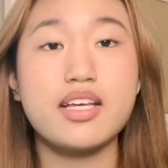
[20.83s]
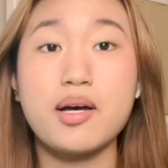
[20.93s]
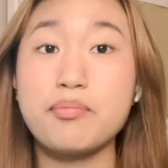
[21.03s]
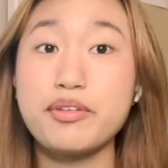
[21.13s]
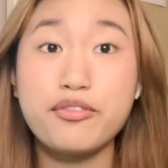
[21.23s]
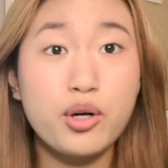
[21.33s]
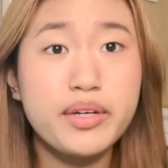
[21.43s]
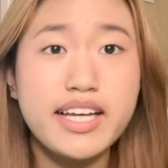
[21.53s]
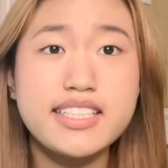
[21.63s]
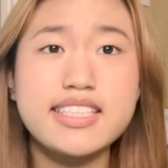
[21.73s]
Before we get
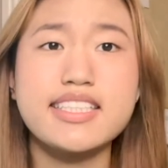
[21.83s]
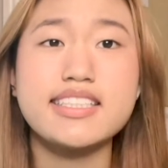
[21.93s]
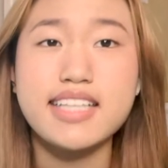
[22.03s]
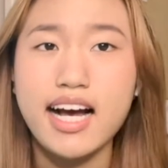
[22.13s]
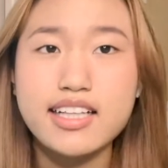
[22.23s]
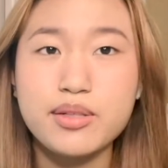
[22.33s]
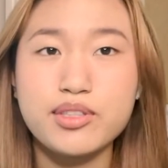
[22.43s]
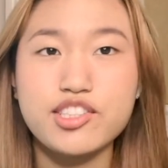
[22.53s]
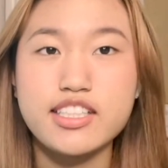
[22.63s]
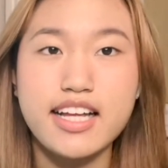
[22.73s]
into exactly what
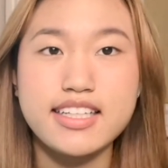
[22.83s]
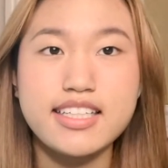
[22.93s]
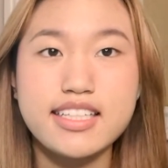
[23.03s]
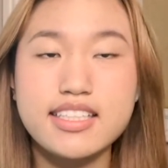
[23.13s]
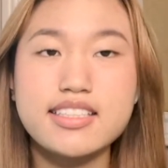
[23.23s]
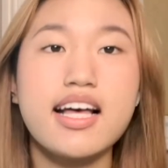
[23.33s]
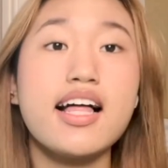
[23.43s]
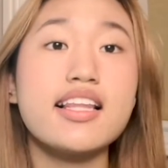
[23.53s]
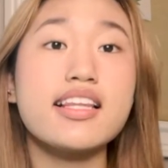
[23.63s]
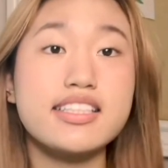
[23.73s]
gene editing is,
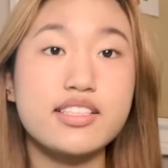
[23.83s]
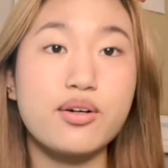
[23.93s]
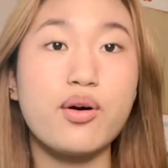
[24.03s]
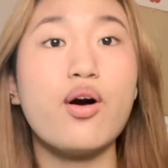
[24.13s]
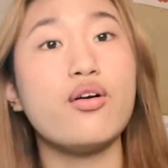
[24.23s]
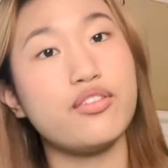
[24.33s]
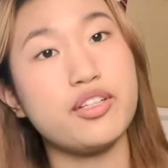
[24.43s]
let's go over the